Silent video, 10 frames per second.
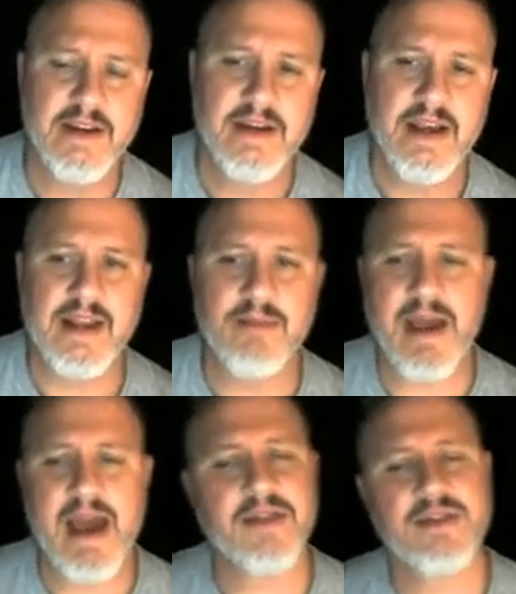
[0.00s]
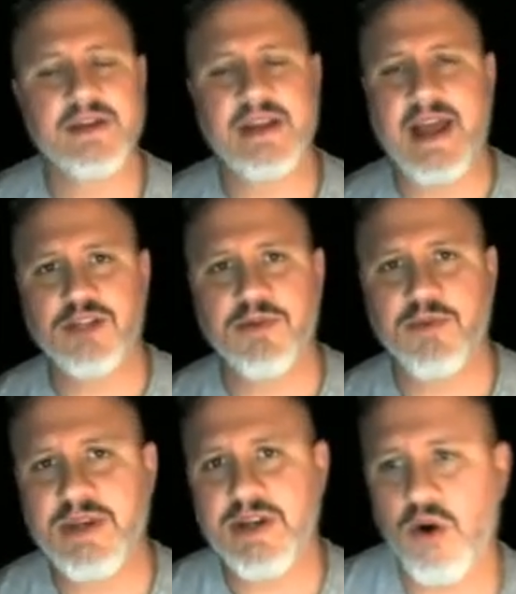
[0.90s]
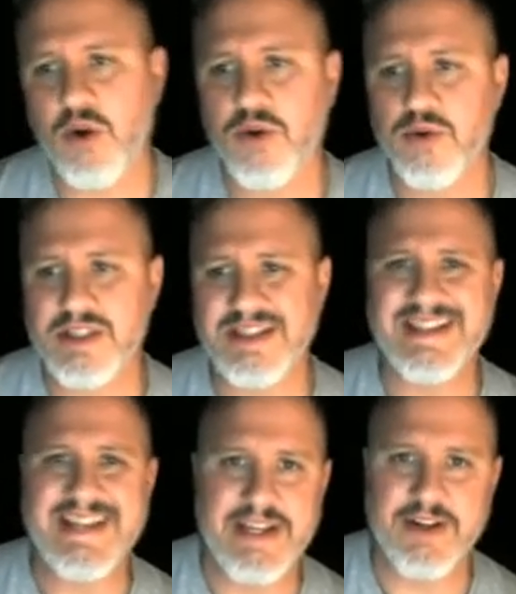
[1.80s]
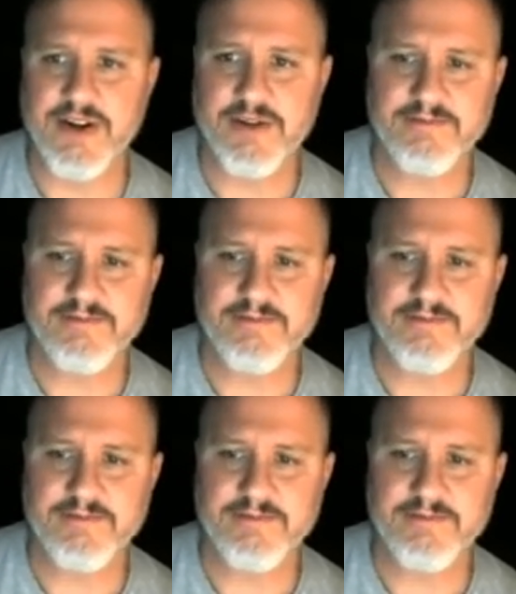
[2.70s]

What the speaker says: And in math, in algebra, we call those linear,